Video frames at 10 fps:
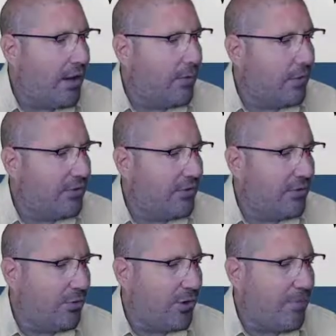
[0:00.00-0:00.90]
I will
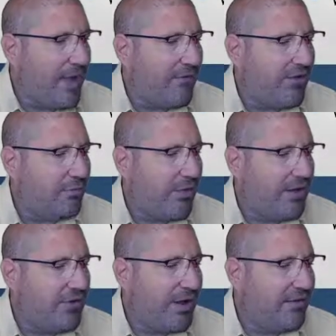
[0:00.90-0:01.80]
talk about the
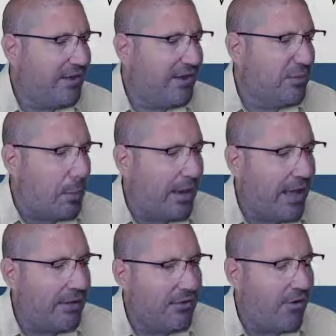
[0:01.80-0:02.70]
spreadsheet a little bit
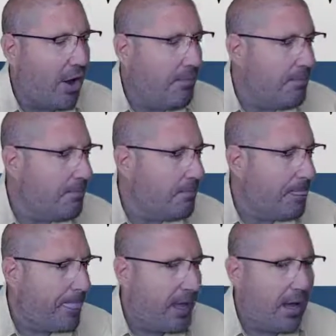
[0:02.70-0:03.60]
later on,
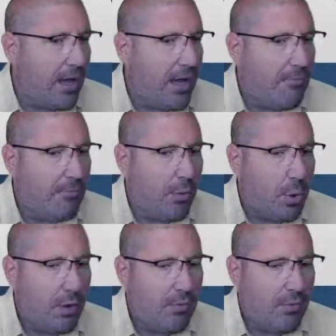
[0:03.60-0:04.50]
but
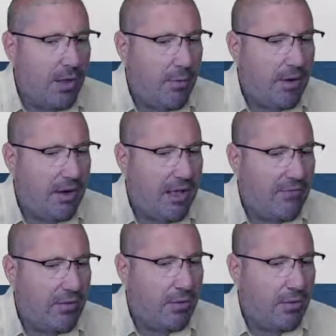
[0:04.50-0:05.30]
we'll go in and have a